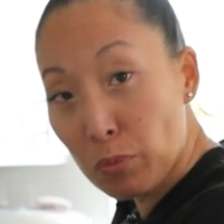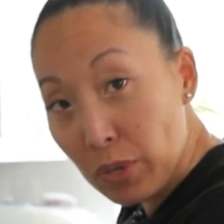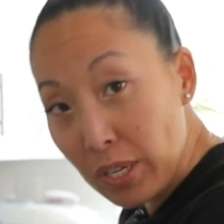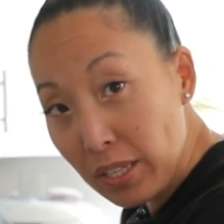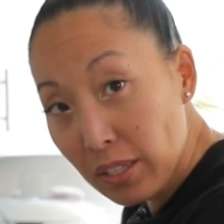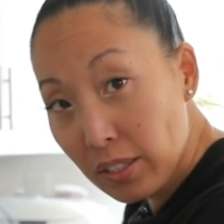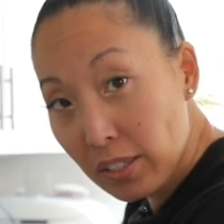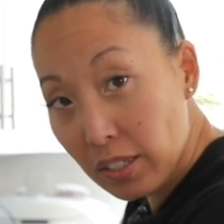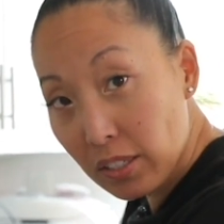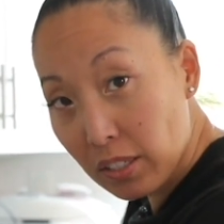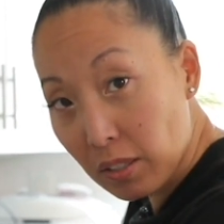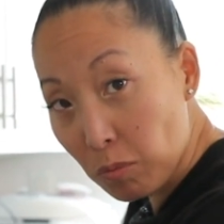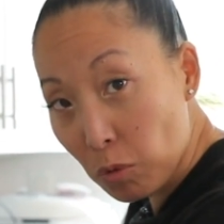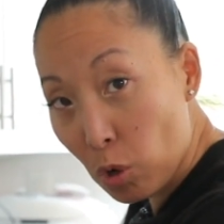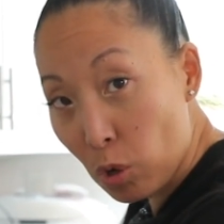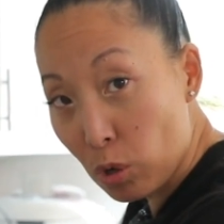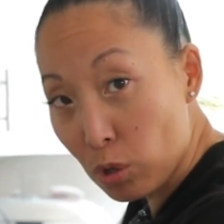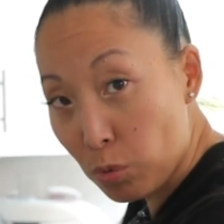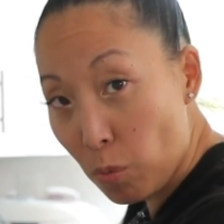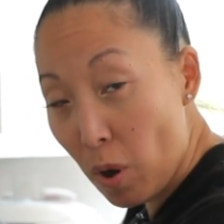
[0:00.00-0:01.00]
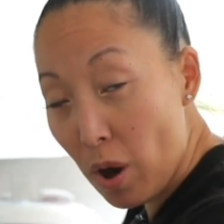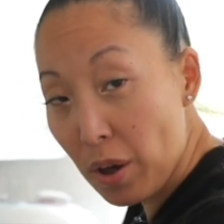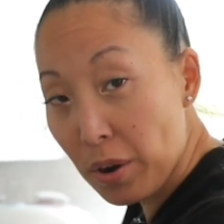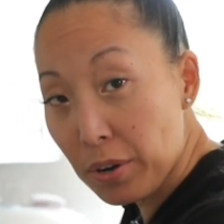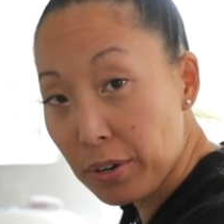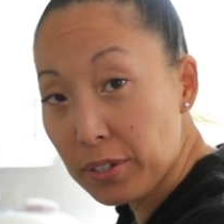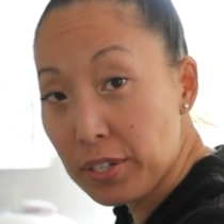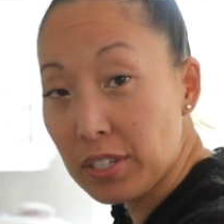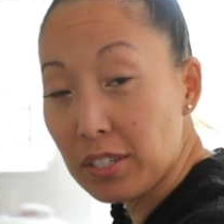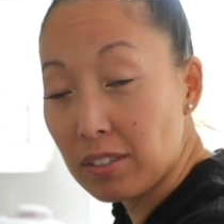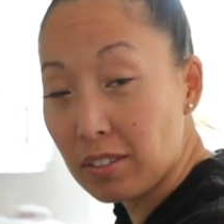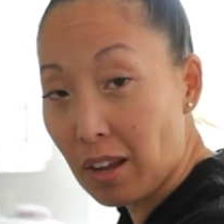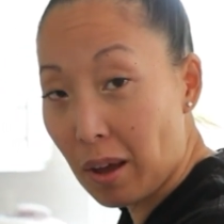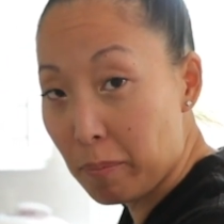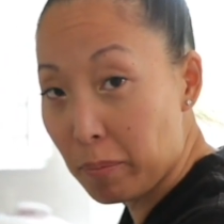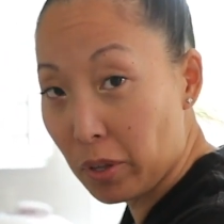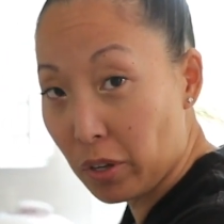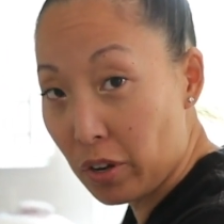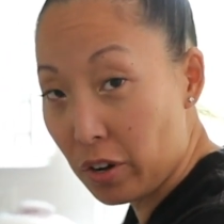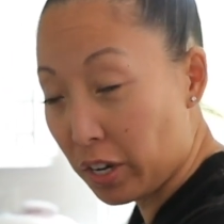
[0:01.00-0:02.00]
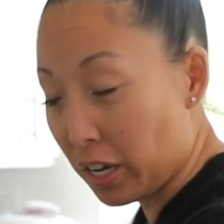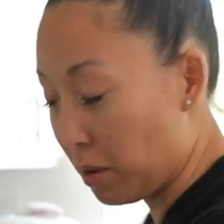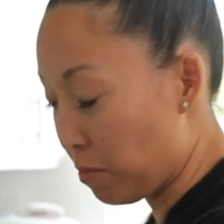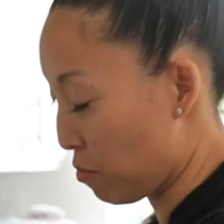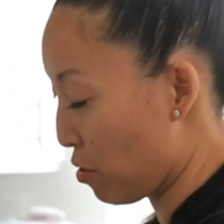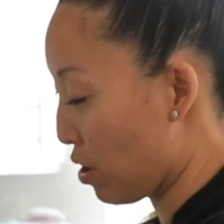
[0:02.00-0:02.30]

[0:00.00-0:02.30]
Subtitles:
a rinse in some cold water to stop the cooking